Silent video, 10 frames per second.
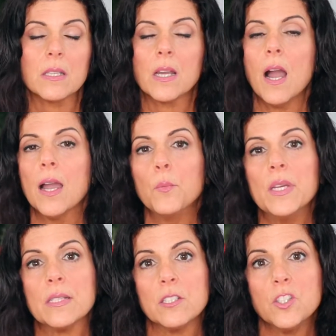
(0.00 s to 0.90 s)
like a
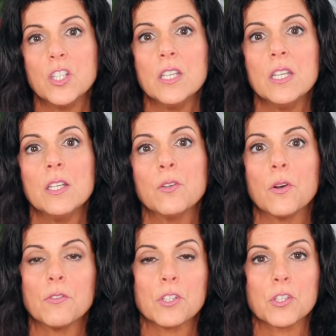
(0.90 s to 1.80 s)
high-waisted jean
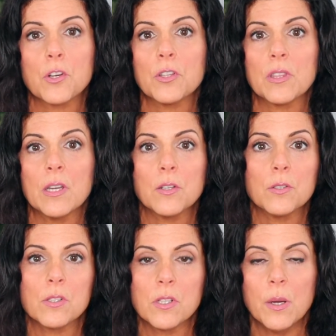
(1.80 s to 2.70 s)
or a skirt that
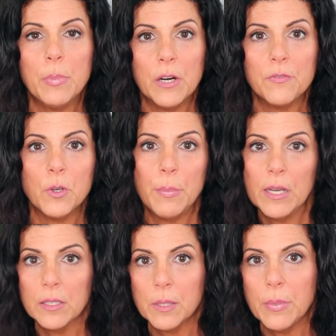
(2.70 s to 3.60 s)
goes above your
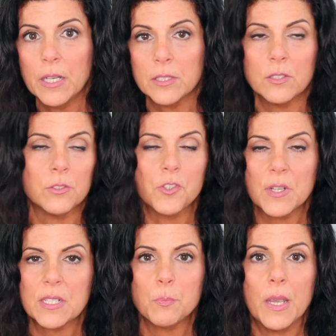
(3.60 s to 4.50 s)
belly button or
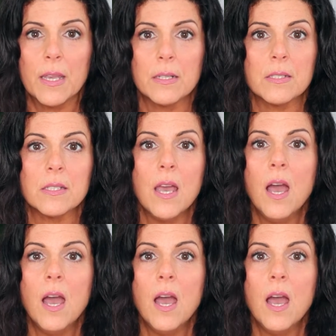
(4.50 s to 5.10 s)
dress pants.